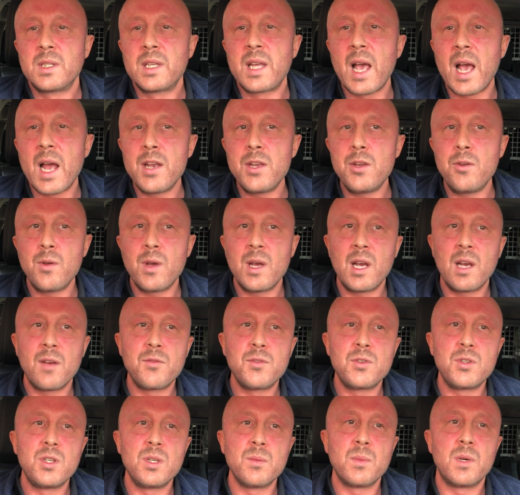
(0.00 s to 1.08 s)
Can you have
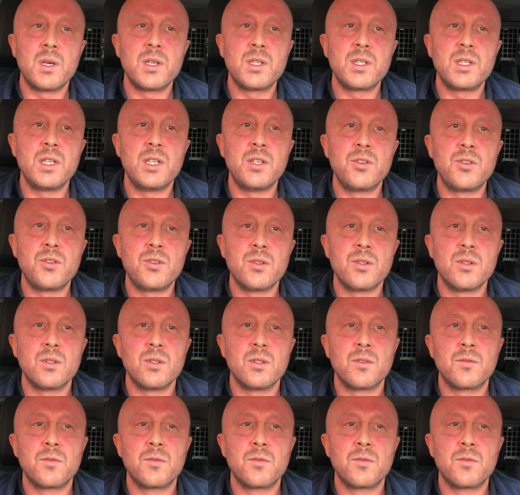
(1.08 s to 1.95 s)
too much estrogen?